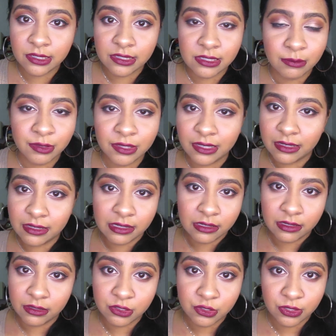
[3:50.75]
like something I can
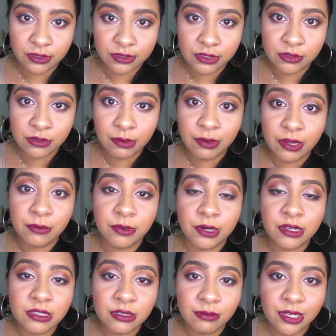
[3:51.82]
get at the drugstore, but I
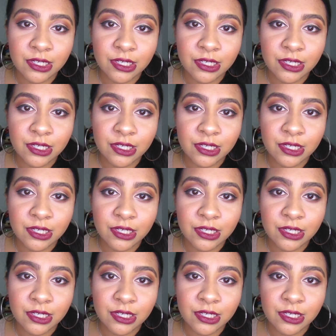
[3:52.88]
wanted to